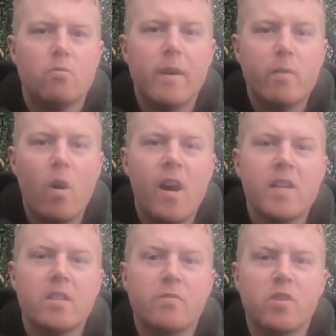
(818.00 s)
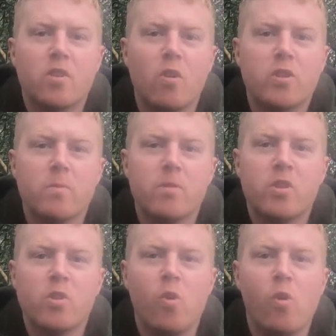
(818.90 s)
Rig wise, I've just got some
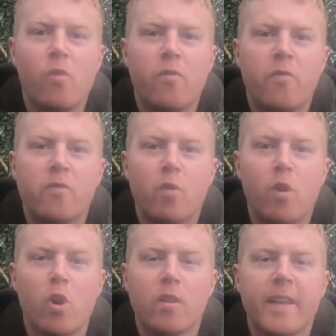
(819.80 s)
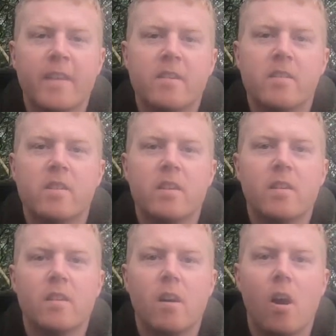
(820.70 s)
short fluoro hook links.
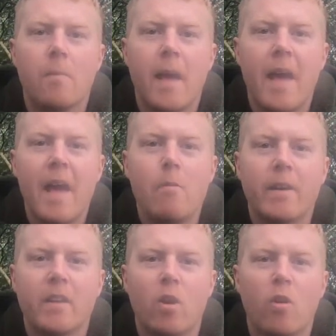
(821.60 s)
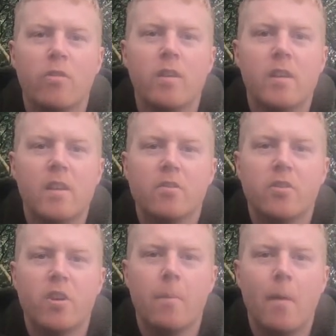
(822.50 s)
I'm hair rigging on the
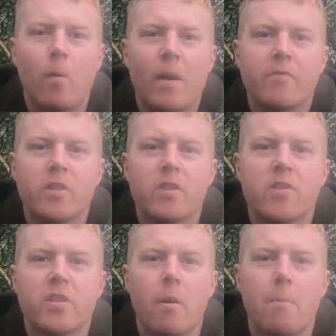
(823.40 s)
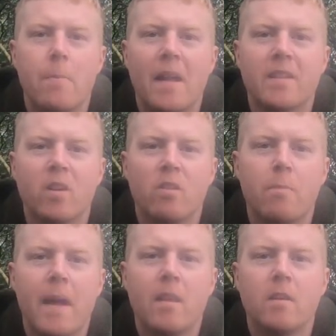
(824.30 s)
dumbbell wafters and I'm banding on the
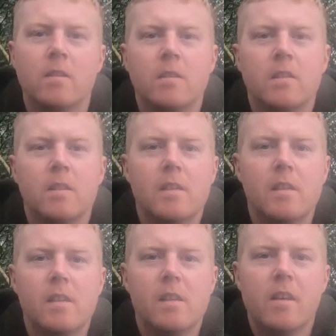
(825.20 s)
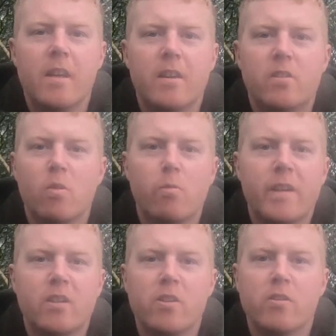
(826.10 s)
pellet. It's all the
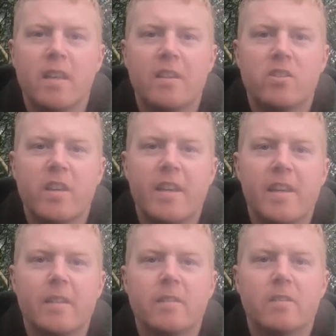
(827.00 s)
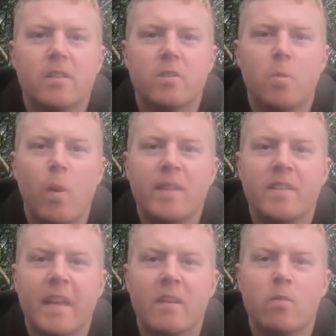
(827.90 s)
rigs I used last year. There's a small
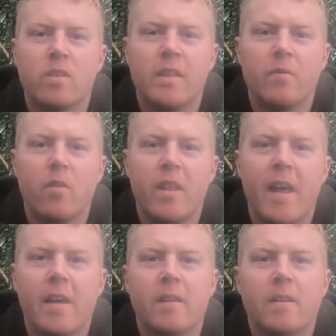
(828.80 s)
anti-tangle sleeve on there.